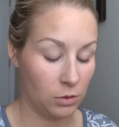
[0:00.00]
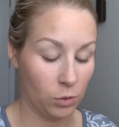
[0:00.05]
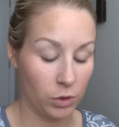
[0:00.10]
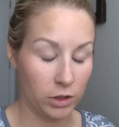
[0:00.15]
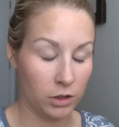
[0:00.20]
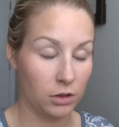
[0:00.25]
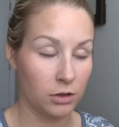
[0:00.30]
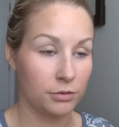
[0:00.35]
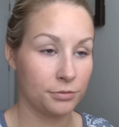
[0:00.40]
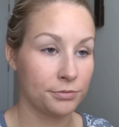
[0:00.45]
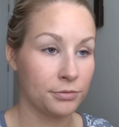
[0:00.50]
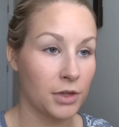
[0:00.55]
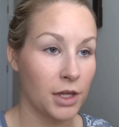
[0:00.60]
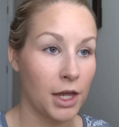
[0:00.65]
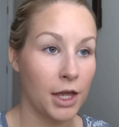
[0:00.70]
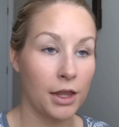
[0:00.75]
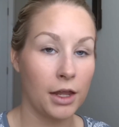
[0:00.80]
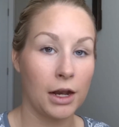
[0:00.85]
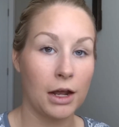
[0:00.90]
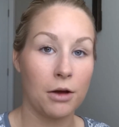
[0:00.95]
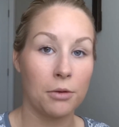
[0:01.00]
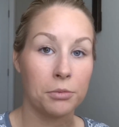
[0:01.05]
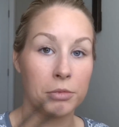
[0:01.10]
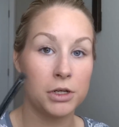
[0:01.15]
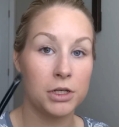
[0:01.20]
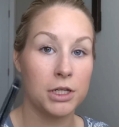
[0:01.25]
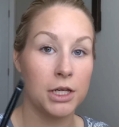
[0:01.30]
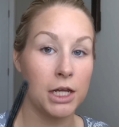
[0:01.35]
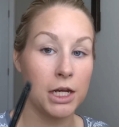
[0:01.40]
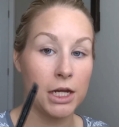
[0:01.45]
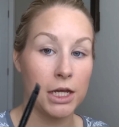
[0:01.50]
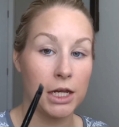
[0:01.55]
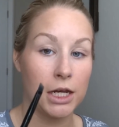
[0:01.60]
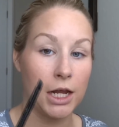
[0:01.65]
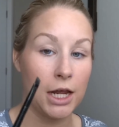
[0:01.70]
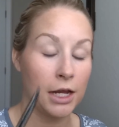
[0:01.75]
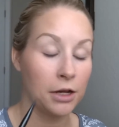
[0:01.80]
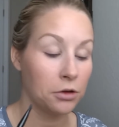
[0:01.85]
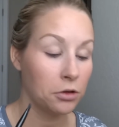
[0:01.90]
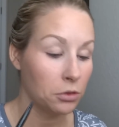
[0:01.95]
I want it all. And then I'm getting an
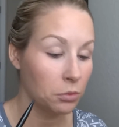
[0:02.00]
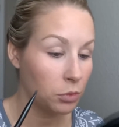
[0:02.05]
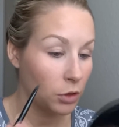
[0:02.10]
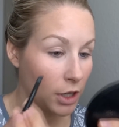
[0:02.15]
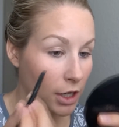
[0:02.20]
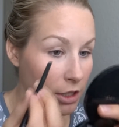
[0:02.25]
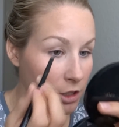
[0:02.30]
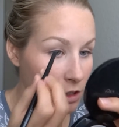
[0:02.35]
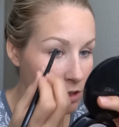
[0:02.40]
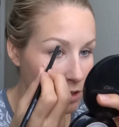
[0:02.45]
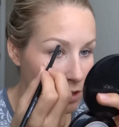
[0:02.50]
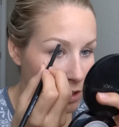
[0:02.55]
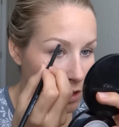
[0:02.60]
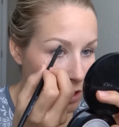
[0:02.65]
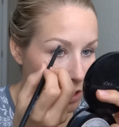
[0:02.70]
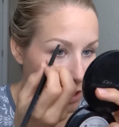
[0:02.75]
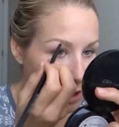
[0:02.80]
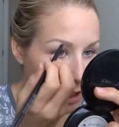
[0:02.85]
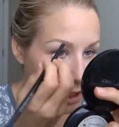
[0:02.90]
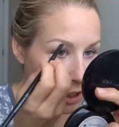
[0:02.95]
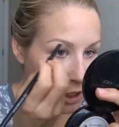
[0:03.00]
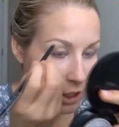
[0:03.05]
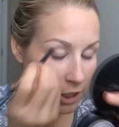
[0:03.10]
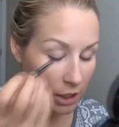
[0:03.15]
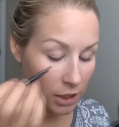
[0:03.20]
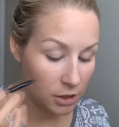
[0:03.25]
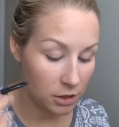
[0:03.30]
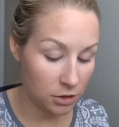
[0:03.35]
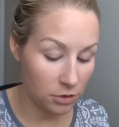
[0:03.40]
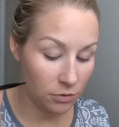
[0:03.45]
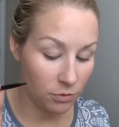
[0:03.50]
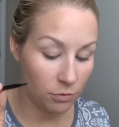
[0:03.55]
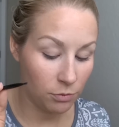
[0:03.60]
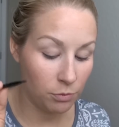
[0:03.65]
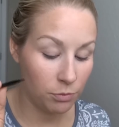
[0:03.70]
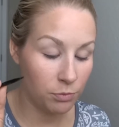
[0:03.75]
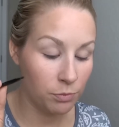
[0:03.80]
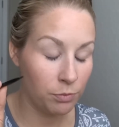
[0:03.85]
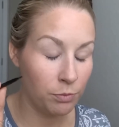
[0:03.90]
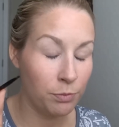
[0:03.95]
angled brush, and you
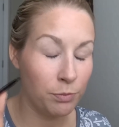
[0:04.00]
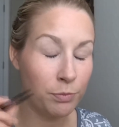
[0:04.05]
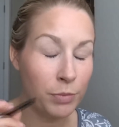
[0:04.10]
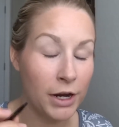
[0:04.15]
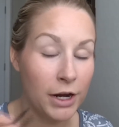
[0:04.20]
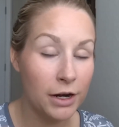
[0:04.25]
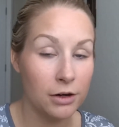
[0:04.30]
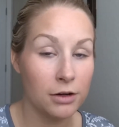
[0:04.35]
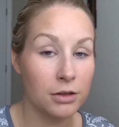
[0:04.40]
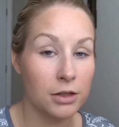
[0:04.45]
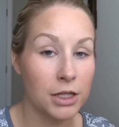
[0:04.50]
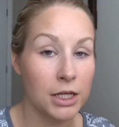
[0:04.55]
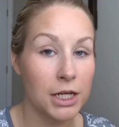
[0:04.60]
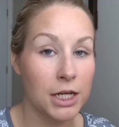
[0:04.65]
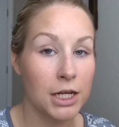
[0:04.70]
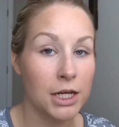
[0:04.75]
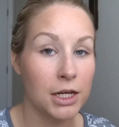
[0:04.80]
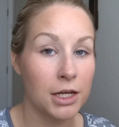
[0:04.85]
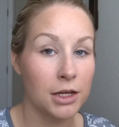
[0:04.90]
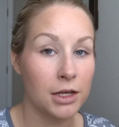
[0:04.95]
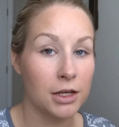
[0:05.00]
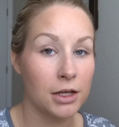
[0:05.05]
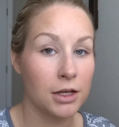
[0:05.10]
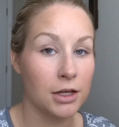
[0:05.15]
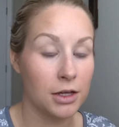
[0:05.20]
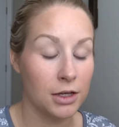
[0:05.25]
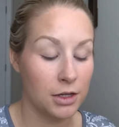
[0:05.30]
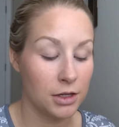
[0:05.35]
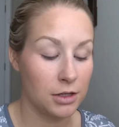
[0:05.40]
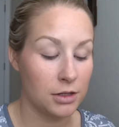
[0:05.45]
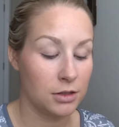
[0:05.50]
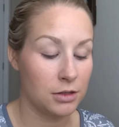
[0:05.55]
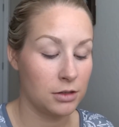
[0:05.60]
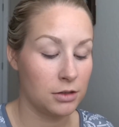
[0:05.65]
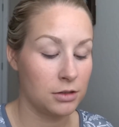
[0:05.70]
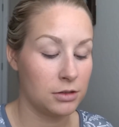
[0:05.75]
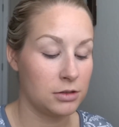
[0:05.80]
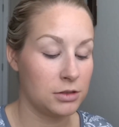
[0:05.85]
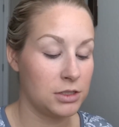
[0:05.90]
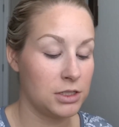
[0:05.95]
barely
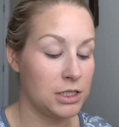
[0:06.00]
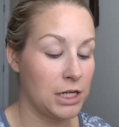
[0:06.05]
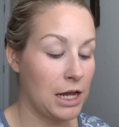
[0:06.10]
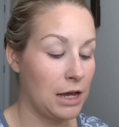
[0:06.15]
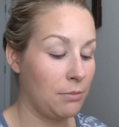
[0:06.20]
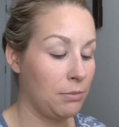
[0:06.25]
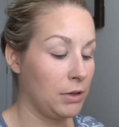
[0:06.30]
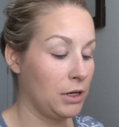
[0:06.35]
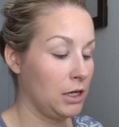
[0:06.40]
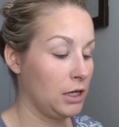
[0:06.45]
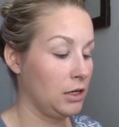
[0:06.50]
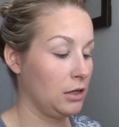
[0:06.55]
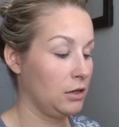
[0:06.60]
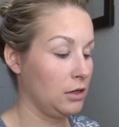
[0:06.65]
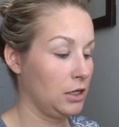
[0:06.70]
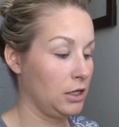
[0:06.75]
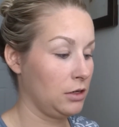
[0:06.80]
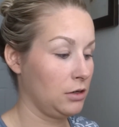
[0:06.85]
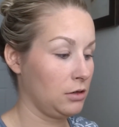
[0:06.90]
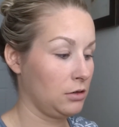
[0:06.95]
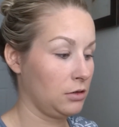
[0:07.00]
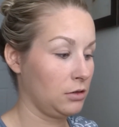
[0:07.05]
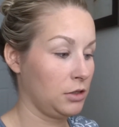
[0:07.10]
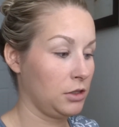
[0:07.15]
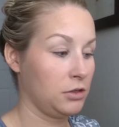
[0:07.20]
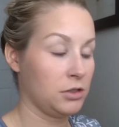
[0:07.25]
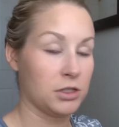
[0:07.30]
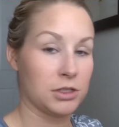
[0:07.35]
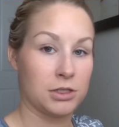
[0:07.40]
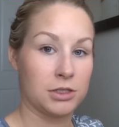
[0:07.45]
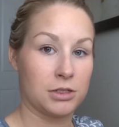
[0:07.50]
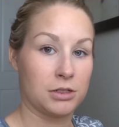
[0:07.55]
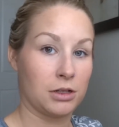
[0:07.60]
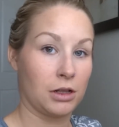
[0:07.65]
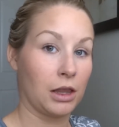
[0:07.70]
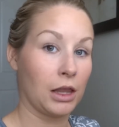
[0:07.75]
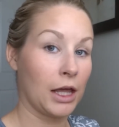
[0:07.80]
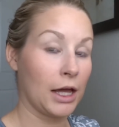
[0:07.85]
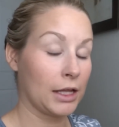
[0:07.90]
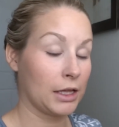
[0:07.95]
dab it in here. You just
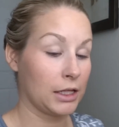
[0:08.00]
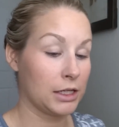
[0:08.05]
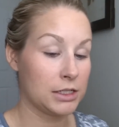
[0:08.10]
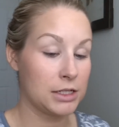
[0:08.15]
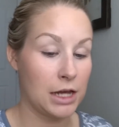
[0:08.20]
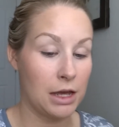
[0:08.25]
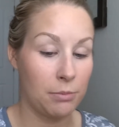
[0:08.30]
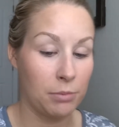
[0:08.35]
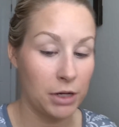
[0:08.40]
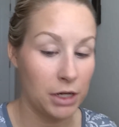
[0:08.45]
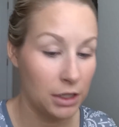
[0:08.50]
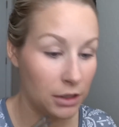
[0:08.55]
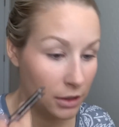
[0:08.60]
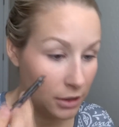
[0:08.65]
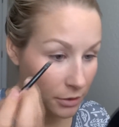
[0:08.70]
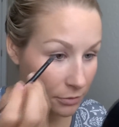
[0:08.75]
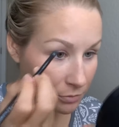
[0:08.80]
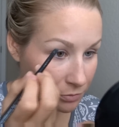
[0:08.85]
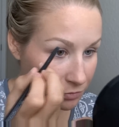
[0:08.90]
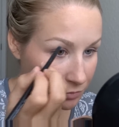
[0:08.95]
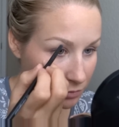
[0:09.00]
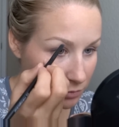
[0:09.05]
lightly tap it in there.